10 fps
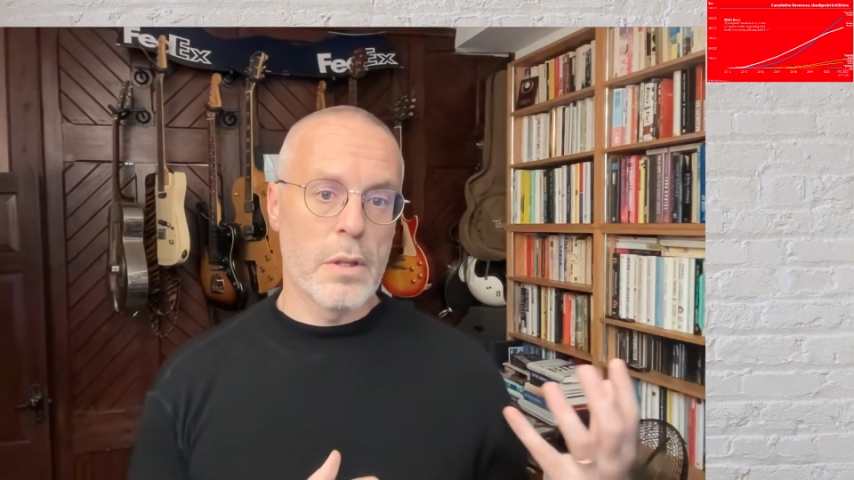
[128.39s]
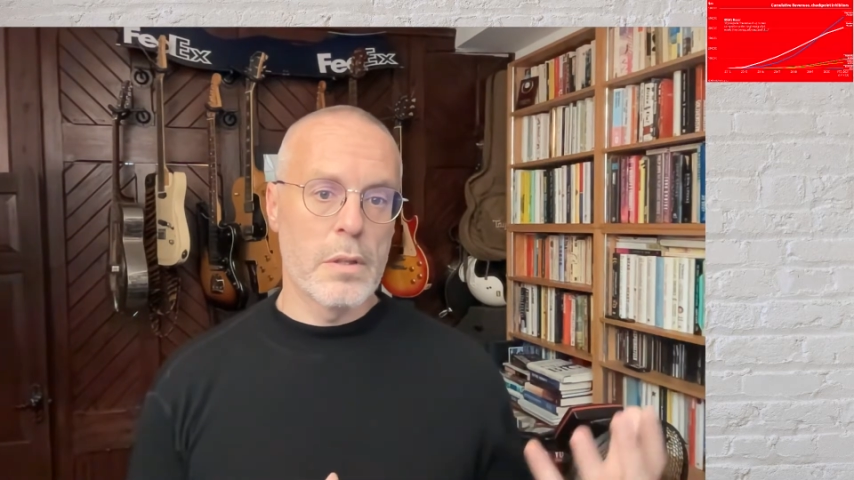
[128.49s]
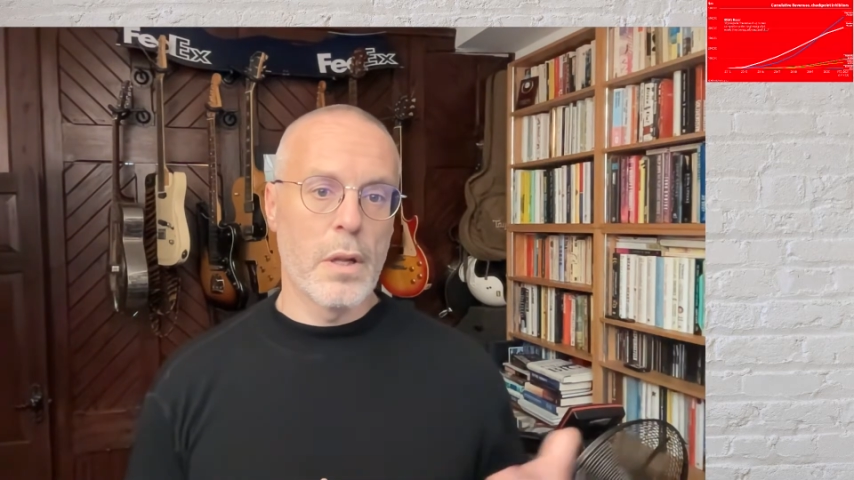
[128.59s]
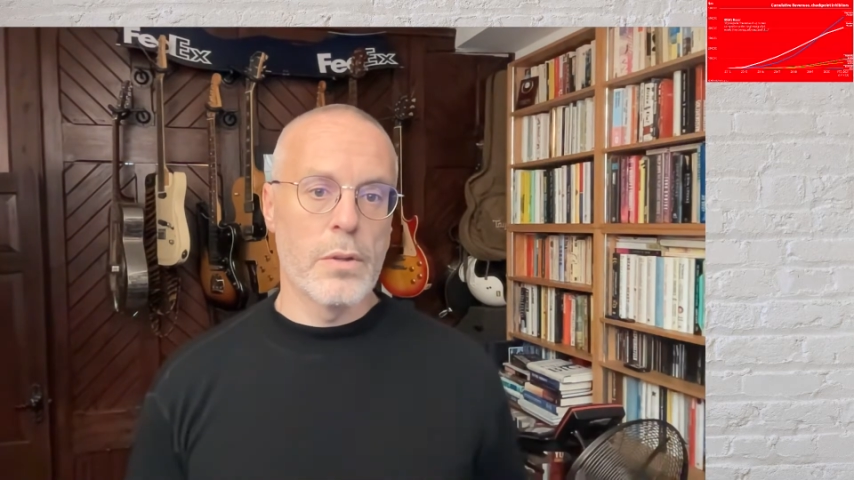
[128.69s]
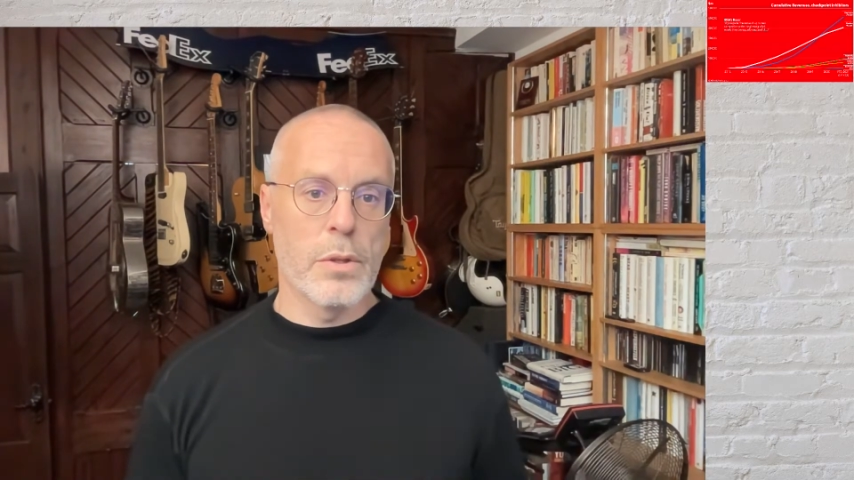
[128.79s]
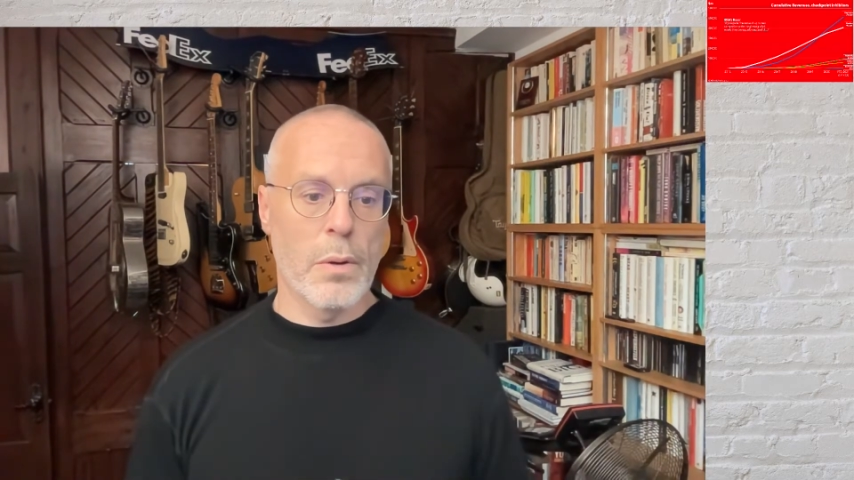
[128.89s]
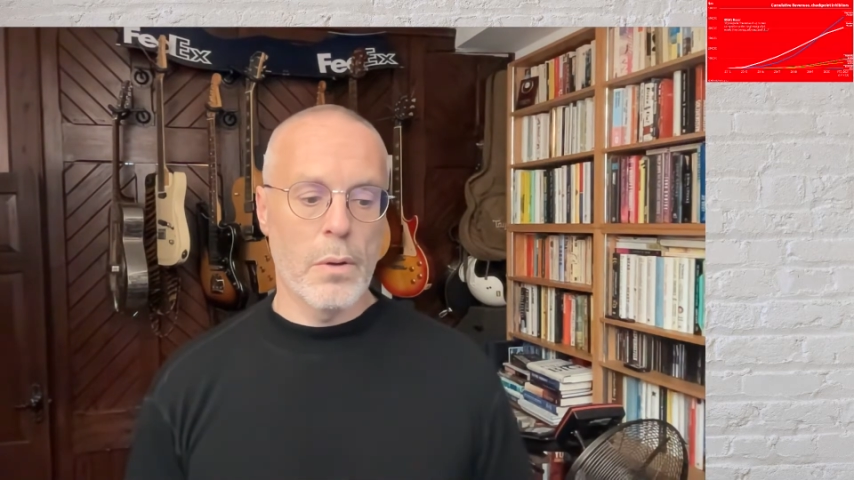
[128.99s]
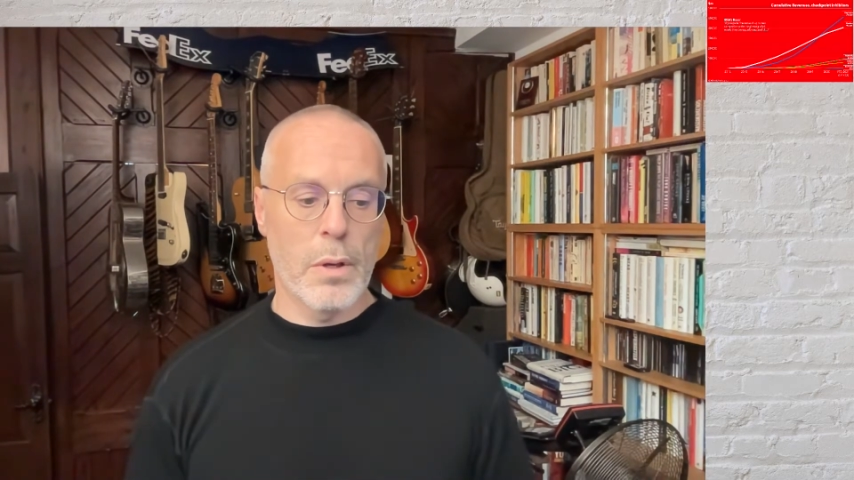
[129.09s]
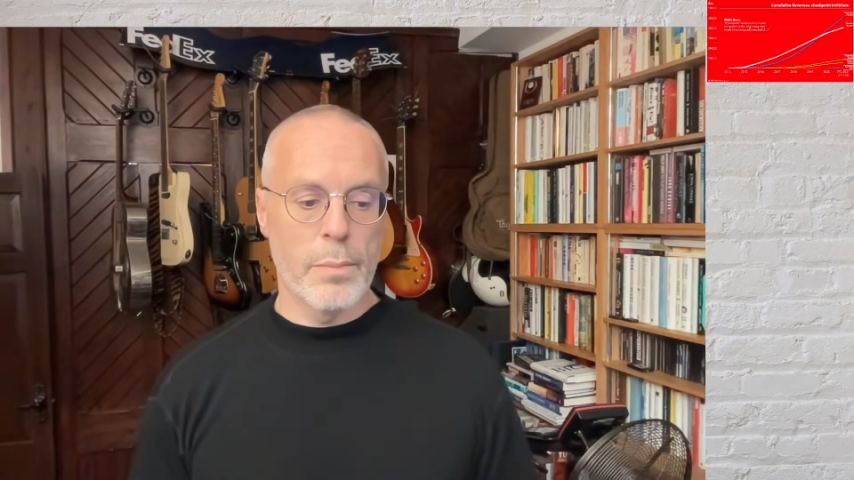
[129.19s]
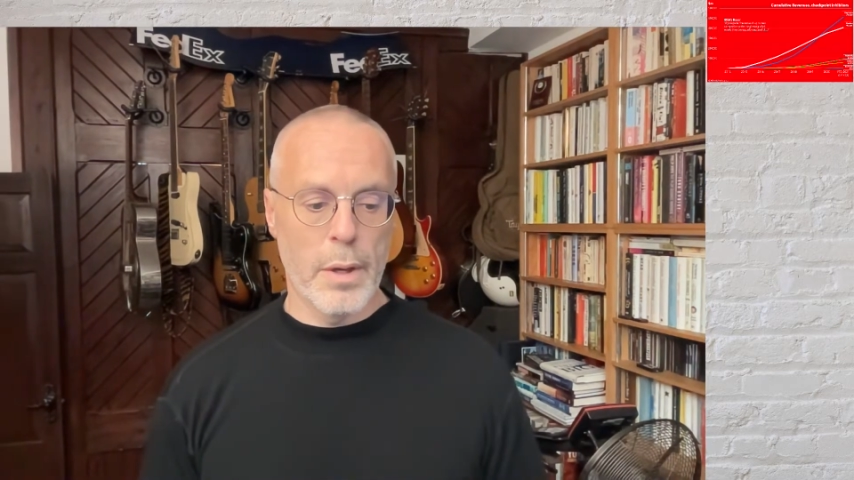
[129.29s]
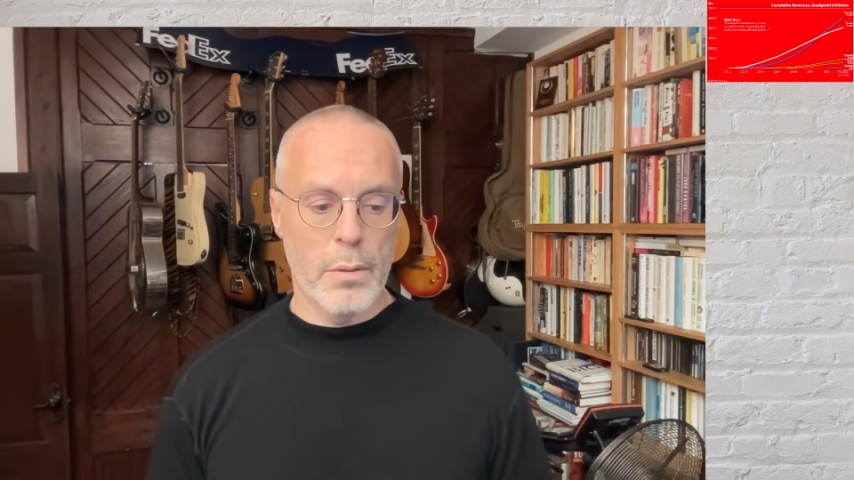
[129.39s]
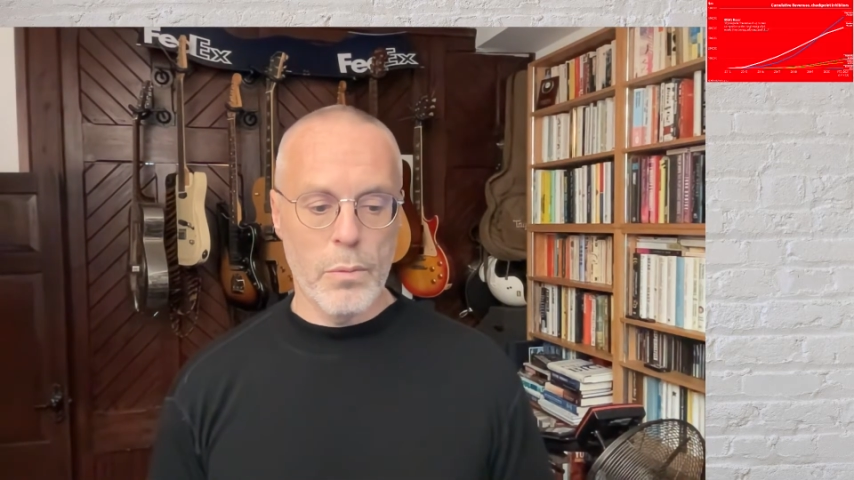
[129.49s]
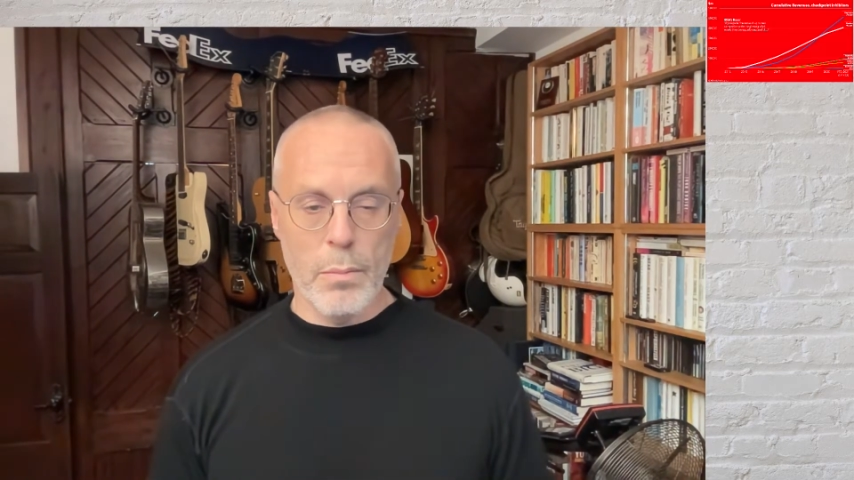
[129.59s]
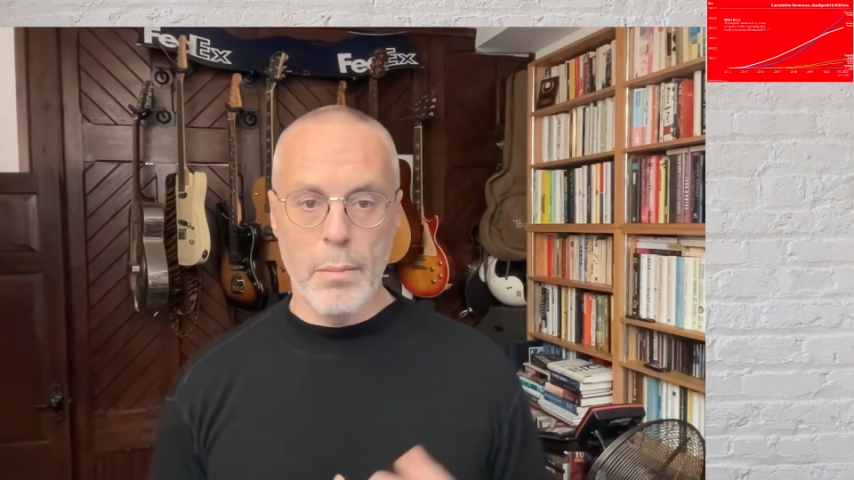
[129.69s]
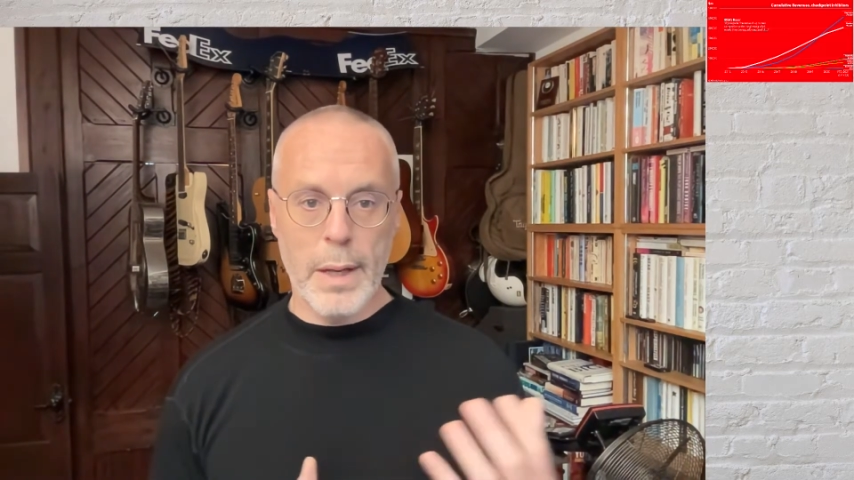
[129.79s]
It tells you a lot about
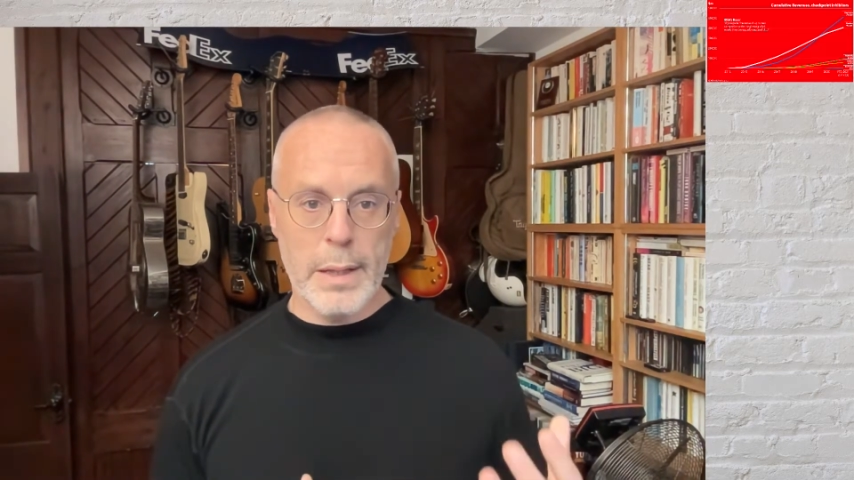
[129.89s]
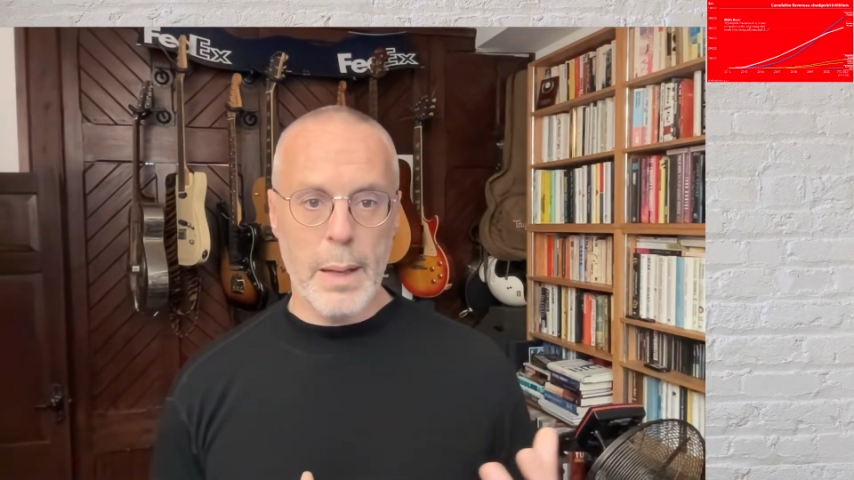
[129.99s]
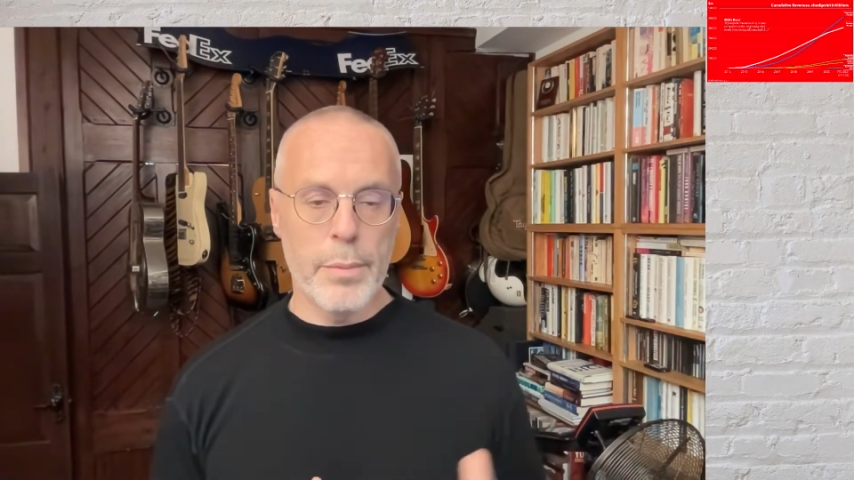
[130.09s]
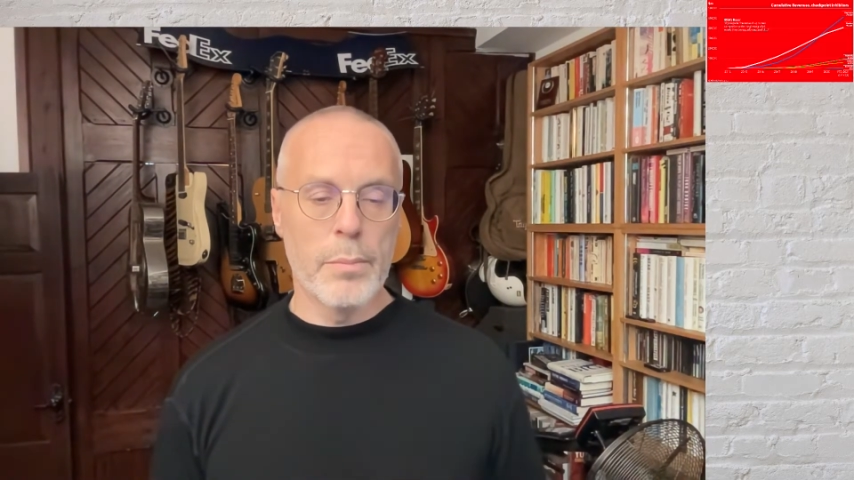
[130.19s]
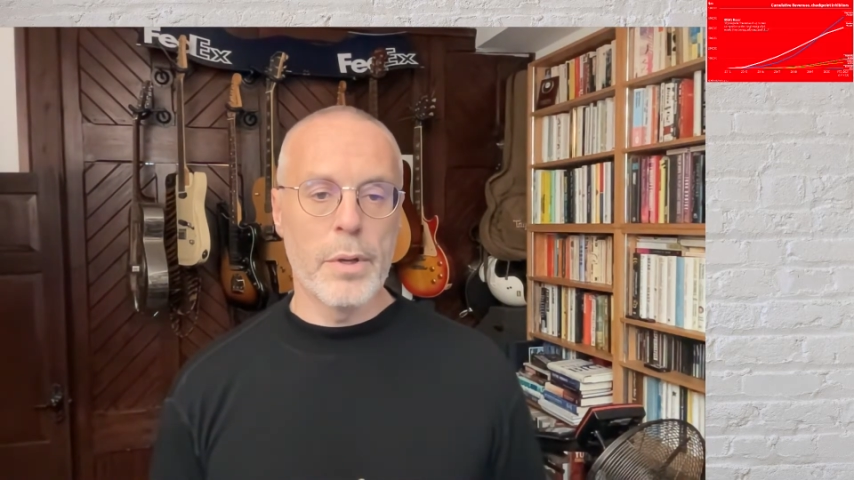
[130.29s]
what might happen,